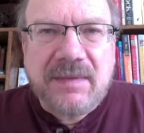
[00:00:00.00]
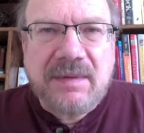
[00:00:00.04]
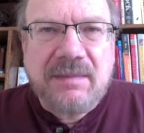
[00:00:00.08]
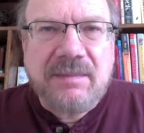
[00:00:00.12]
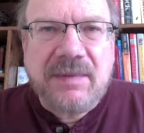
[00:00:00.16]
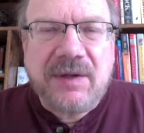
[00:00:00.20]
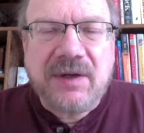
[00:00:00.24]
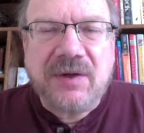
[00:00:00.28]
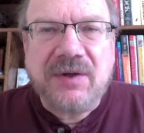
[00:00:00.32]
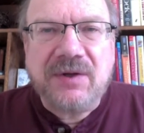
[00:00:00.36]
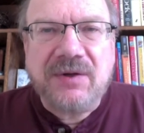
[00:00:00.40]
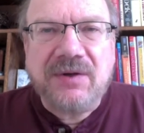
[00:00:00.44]

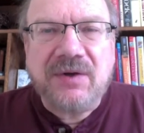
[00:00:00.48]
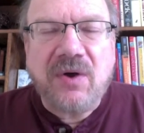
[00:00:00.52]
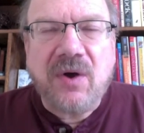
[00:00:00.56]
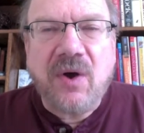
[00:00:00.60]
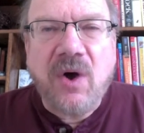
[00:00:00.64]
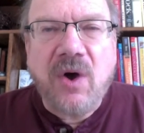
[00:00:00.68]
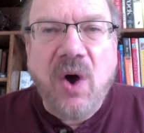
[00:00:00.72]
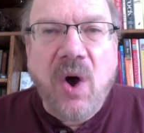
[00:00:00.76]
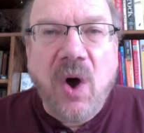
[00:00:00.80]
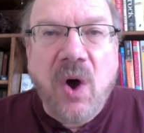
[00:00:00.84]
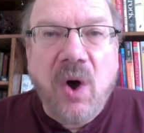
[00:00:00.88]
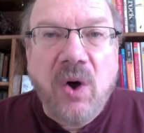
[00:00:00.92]
because
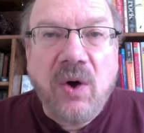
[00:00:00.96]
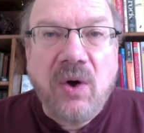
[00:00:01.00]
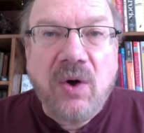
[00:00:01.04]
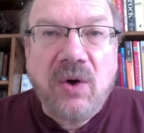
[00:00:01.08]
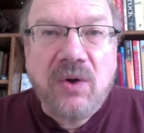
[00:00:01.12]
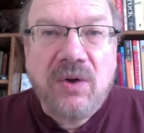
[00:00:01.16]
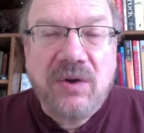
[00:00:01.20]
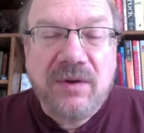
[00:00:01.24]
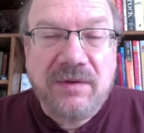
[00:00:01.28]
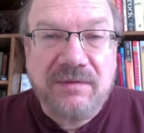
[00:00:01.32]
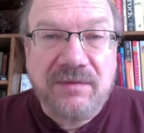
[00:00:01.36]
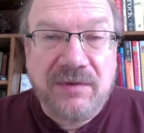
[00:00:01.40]

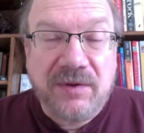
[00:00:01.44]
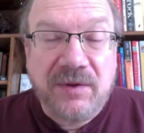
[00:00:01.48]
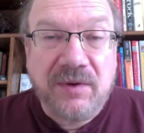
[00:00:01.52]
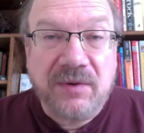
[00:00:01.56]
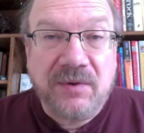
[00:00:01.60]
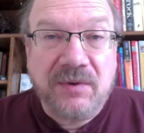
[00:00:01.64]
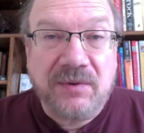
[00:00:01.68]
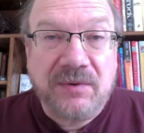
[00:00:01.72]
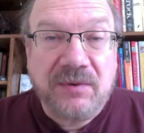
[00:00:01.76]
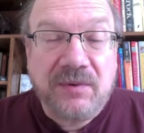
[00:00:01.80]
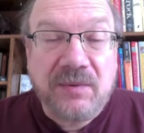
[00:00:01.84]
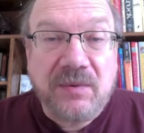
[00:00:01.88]
all of
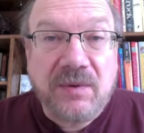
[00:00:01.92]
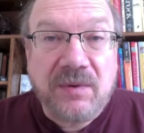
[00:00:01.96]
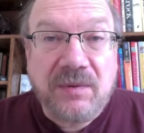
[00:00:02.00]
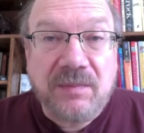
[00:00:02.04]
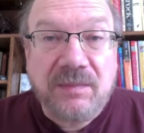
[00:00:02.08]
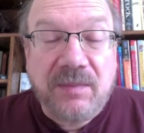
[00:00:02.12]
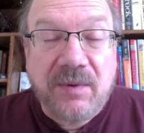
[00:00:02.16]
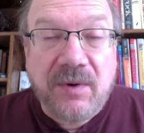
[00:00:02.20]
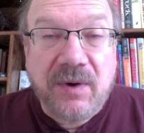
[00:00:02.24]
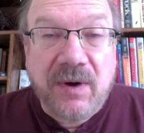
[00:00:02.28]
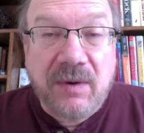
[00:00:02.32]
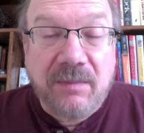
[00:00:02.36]
those
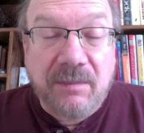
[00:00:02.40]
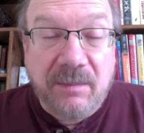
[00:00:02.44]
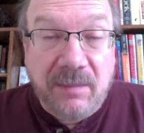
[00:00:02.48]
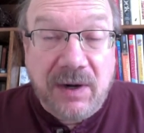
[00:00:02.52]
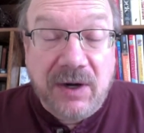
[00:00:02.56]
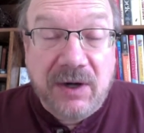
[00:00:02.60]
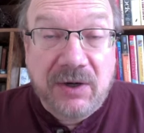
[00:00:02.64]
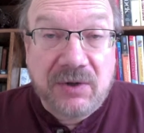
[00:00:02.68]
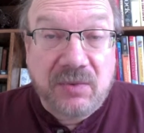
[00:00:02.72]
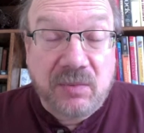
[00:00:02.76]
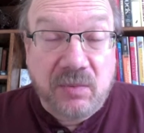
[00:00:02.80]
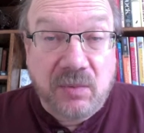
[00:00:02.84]
were
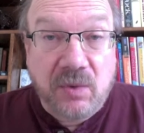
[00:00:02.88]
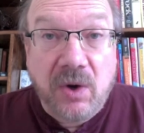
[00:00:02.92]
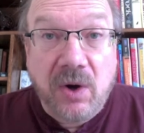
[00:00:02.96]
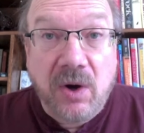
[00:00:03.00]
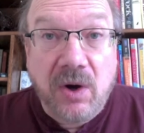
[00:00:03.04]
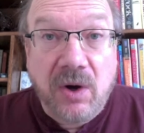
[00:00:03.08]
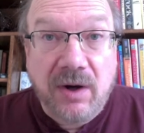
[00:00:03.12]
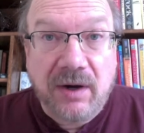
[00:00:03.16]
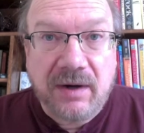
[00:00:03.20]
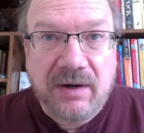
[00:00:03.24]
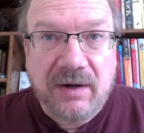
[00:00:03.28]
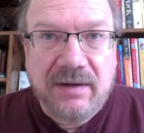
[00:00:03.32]
marked
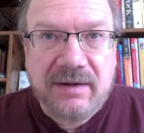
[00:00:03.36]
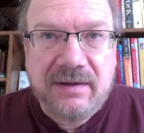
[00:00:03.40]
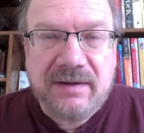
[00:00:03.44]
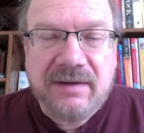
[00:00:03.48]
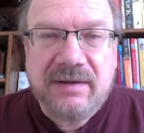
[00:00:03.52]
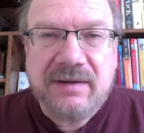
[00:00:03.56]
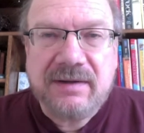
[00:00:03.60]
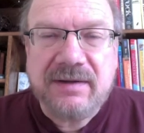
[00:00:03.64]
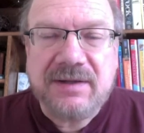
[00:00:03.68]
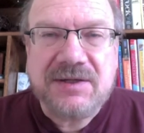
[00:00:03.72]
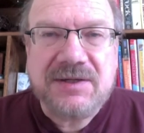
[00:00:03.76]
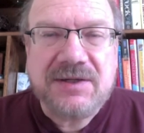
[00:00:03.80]
wrong,
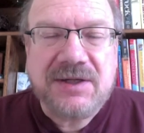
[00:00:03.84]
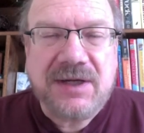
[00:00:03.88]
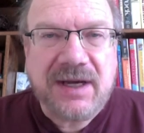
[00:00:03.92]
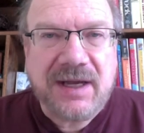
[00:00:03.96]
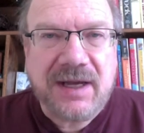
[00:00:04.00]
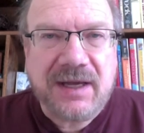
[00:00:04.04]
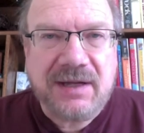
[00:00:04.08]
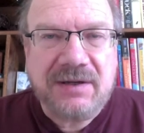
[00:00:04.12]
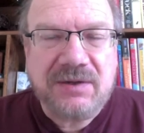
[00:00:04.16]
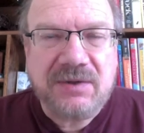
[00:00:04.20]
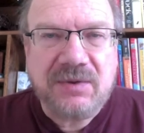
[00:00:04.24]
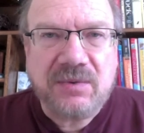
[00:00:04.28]
that she
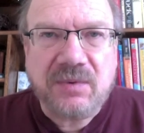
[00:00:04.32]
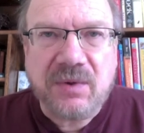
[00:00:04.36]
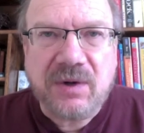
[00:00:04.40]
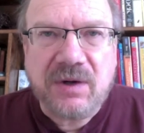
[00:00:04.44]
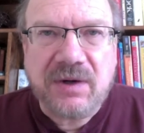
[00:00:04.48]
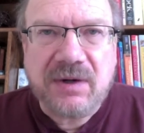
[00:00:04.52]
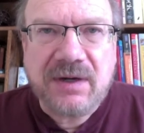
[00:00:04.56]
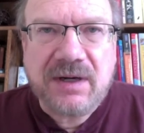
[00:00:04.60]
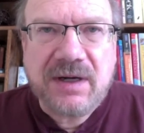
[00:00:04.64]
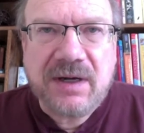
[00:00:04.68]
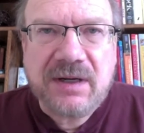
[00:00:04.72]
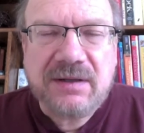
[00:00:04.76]
had in the
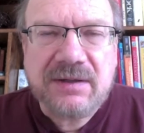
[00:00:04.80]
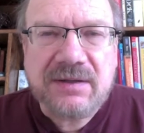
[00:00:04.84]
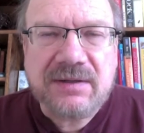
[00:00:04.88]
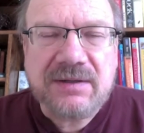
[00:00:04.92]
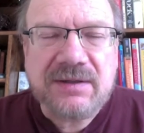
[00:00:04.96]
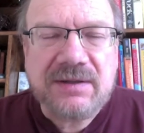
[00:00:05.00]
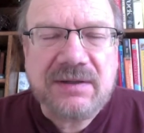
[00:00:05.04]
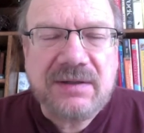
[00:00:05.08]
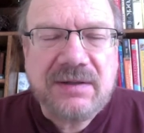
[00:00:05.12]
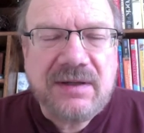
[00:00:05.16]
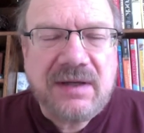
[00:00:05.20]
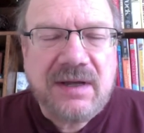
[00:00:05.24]
wrong
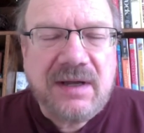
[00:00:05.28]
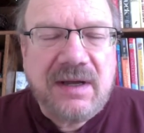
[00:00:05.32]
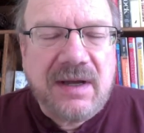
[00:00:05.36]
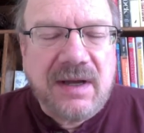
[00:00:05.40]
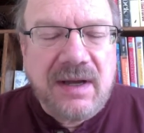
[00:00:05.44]
colors.